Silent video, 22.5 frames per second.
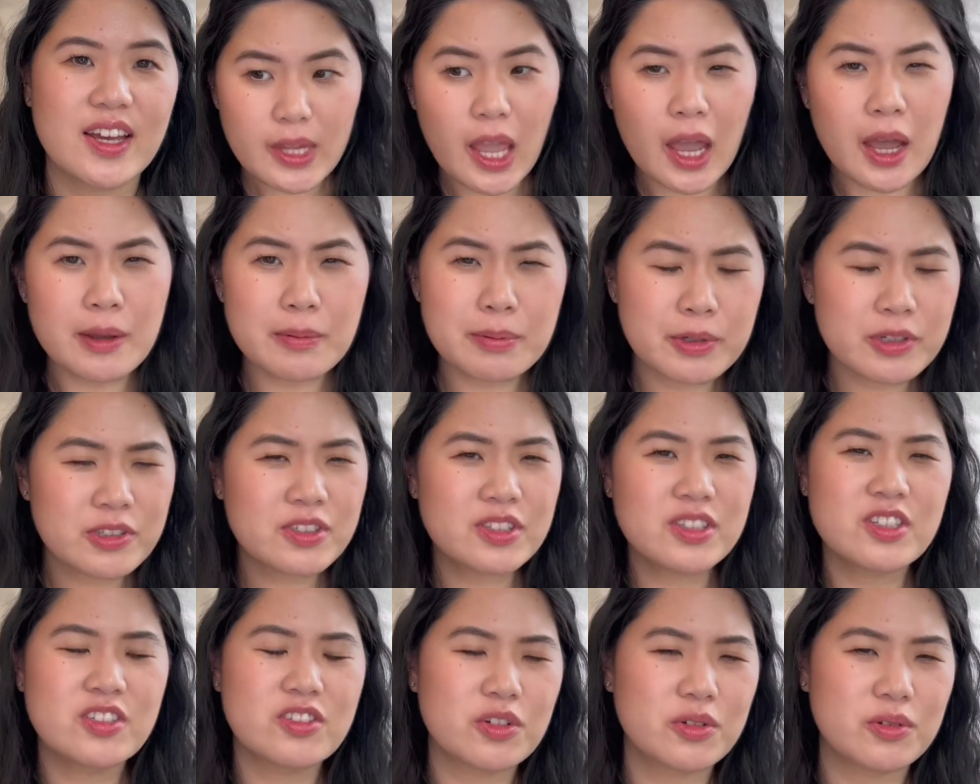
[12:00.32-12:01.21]
I
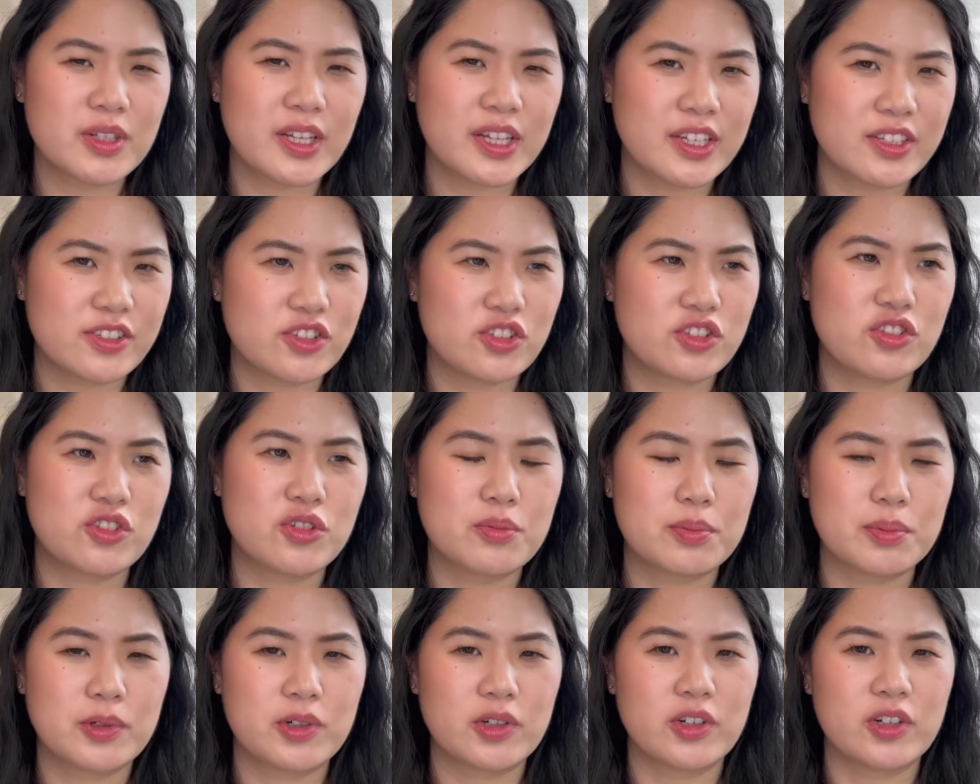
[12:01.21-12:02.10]
personally don't like a
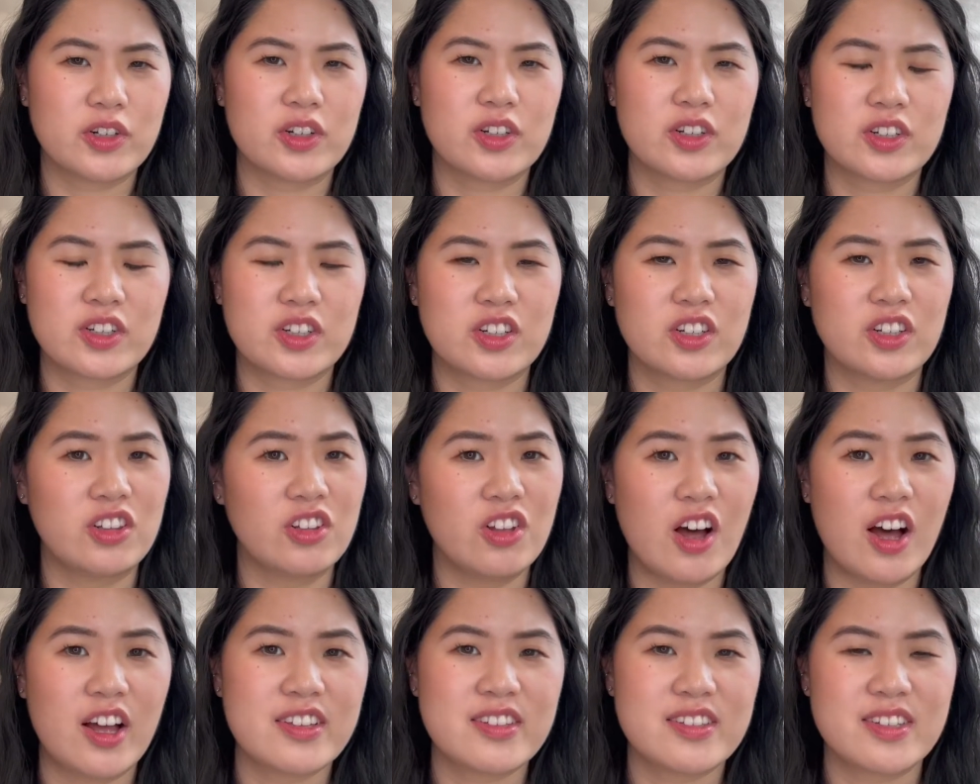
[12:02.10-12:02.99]
super
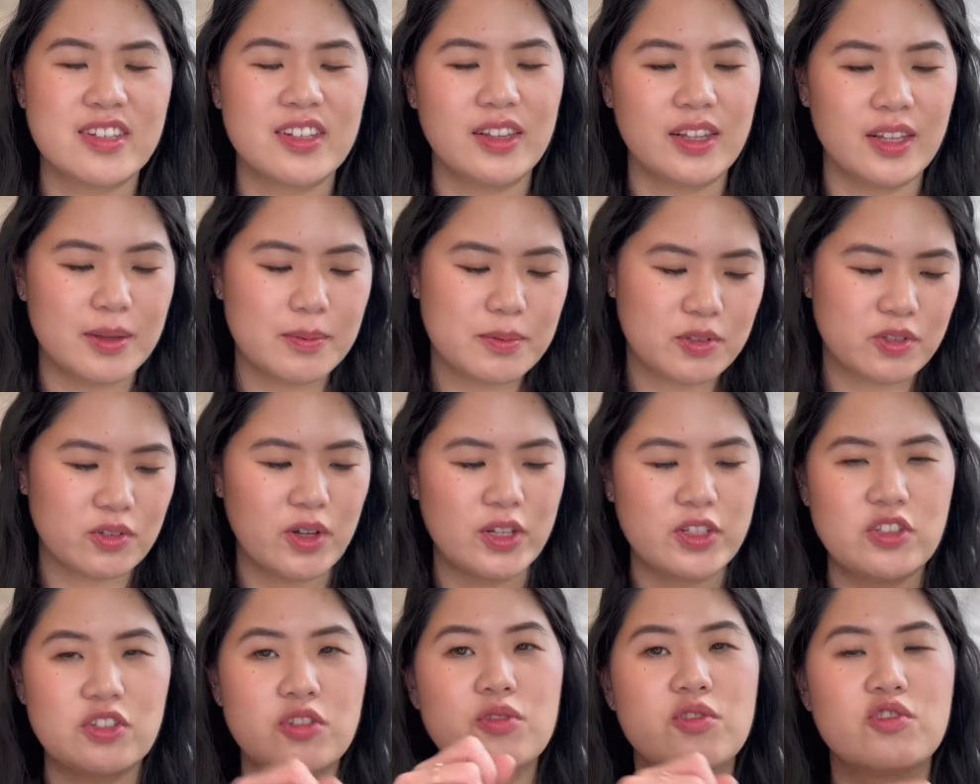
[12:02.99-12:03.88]
glossy lip, so I
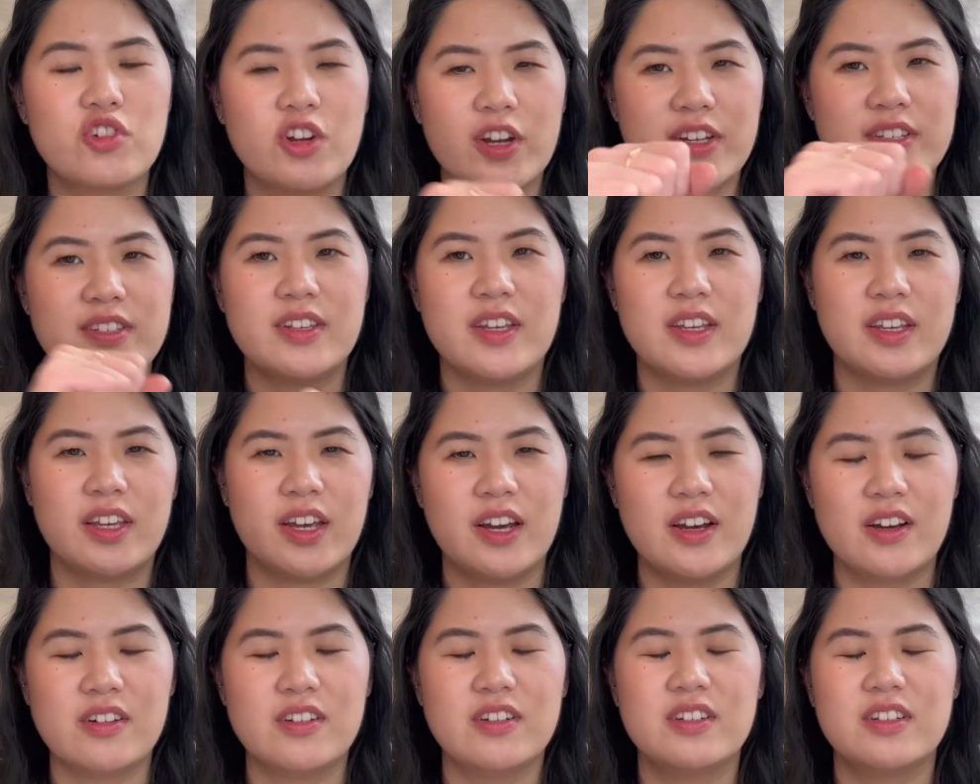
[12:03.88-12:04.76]
do try to take
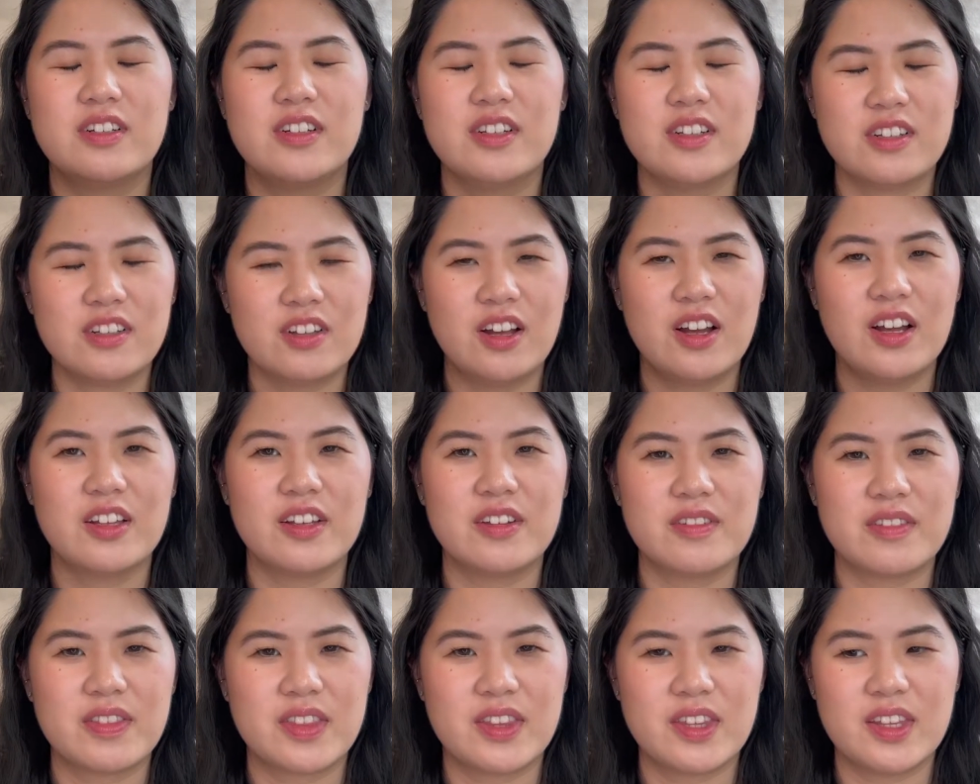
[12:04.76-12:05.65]
out a lot
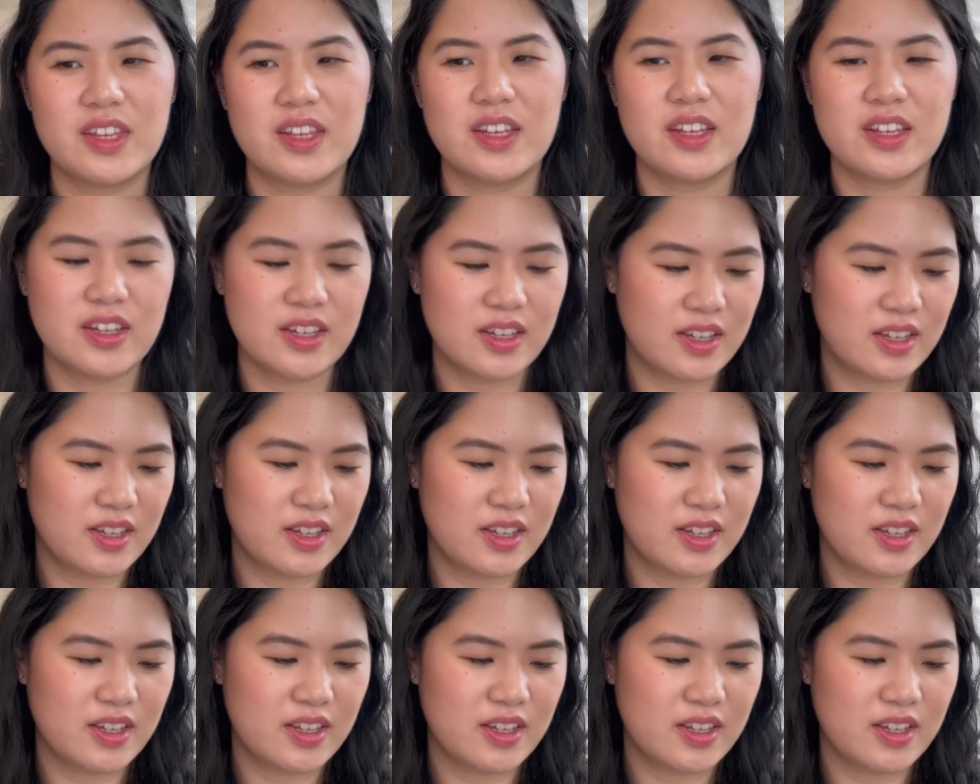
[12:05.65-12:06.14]
of the